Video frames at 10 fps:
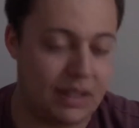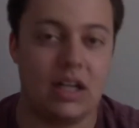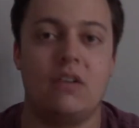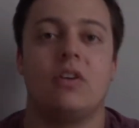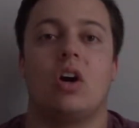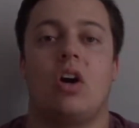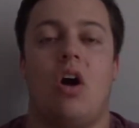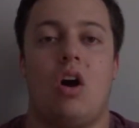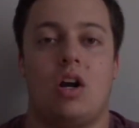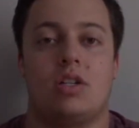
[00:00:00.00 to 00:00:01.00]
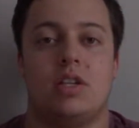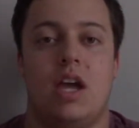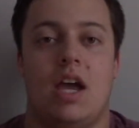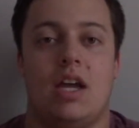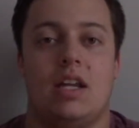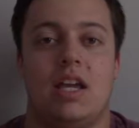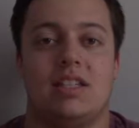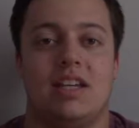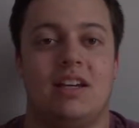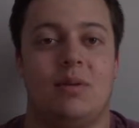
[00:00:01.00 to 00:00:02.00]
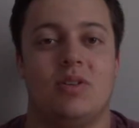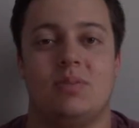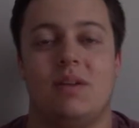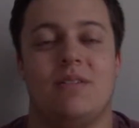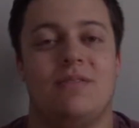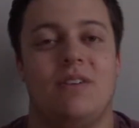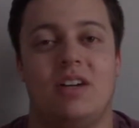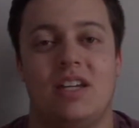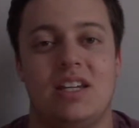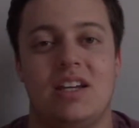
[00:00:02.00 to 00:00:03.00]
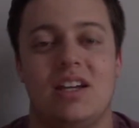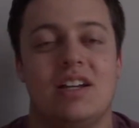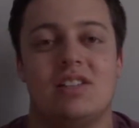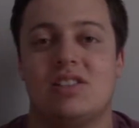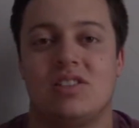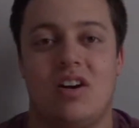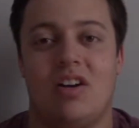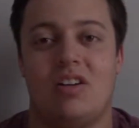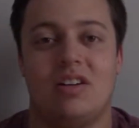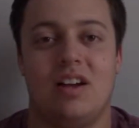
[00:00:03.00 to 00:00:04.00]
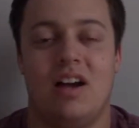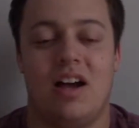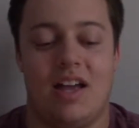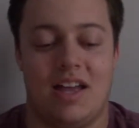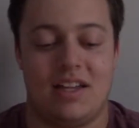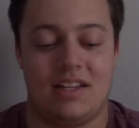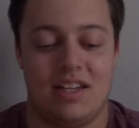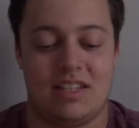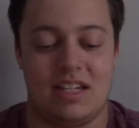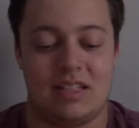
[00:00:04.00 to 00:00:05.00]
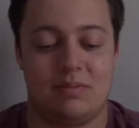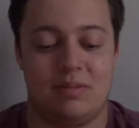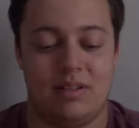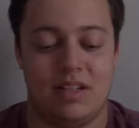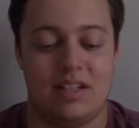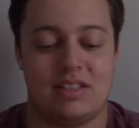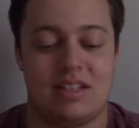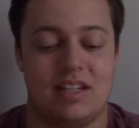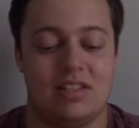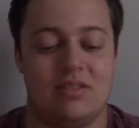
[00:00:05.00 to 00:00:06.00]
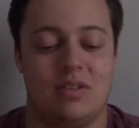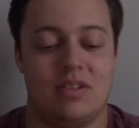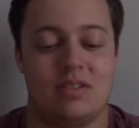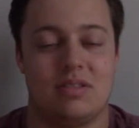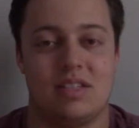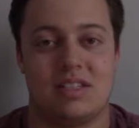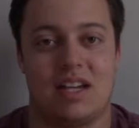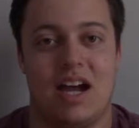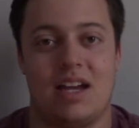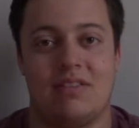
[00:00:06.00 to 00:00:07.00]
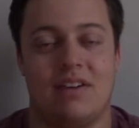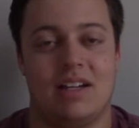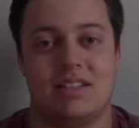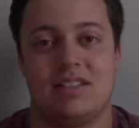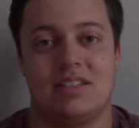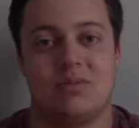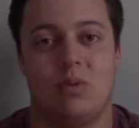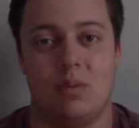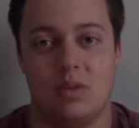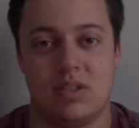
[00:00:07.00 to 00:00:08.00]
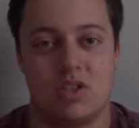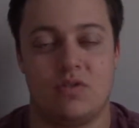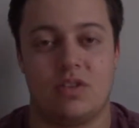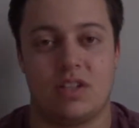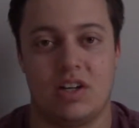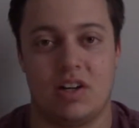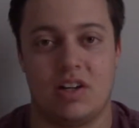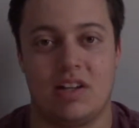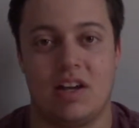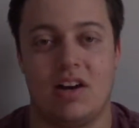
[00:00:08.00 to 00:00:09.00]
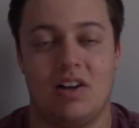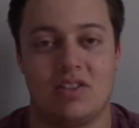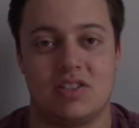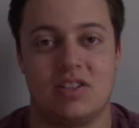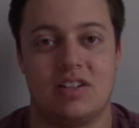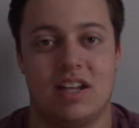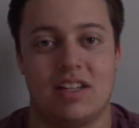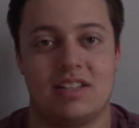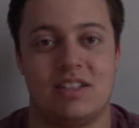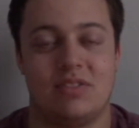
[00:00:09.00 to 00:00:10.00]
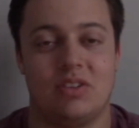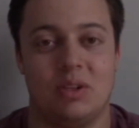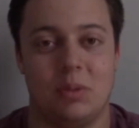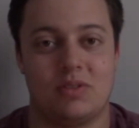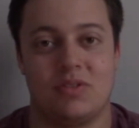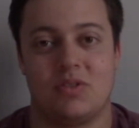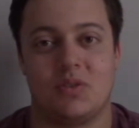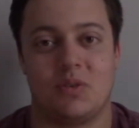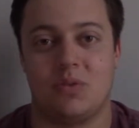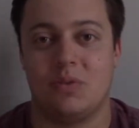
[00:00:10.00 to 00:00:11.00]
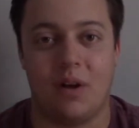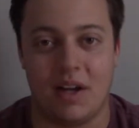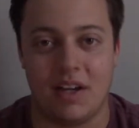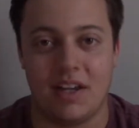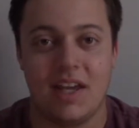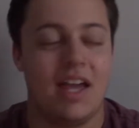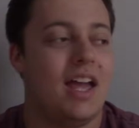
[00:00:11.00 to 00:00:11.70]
Beat of Your Heart, and it's like supposed to be a funny song, and it takes place like when this guy invites this one musician for dinner and they all just start dancing for a little bit just for fun.